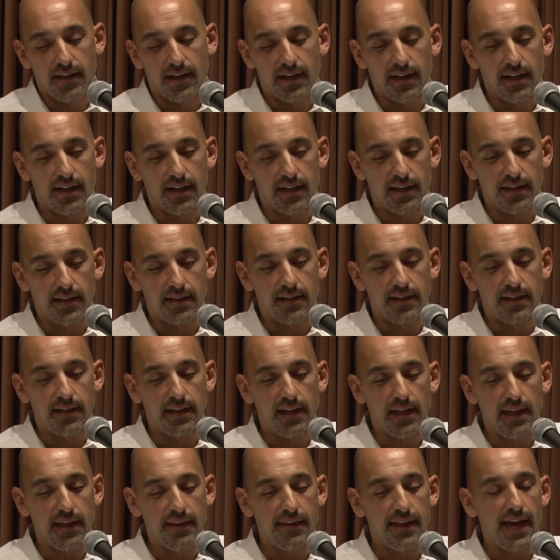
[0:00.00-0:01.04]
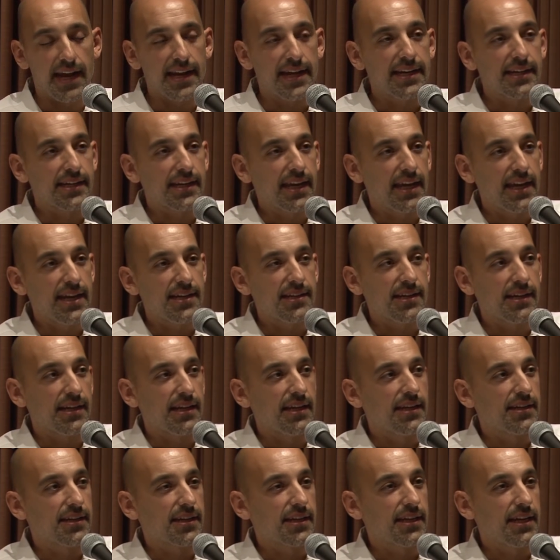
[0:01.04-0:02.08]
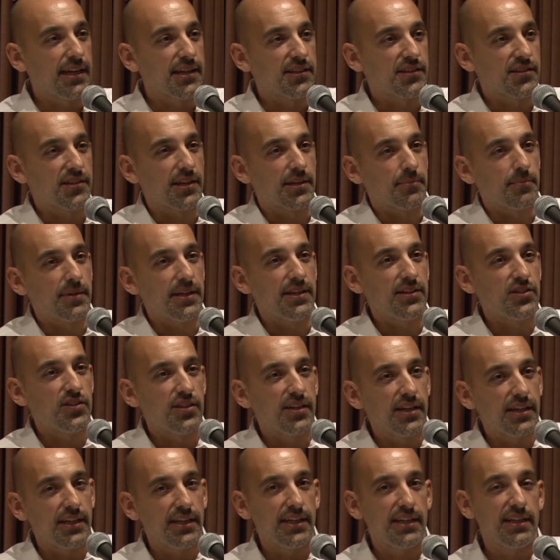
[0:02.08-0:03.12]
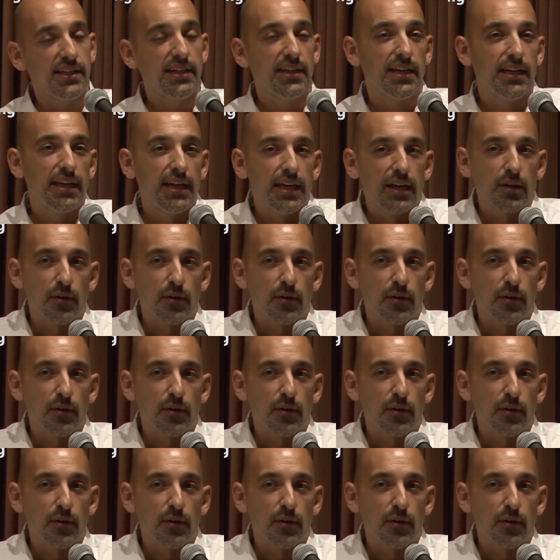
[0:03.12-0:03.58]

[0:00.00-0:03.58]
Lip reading: That 8K indicates that PG&E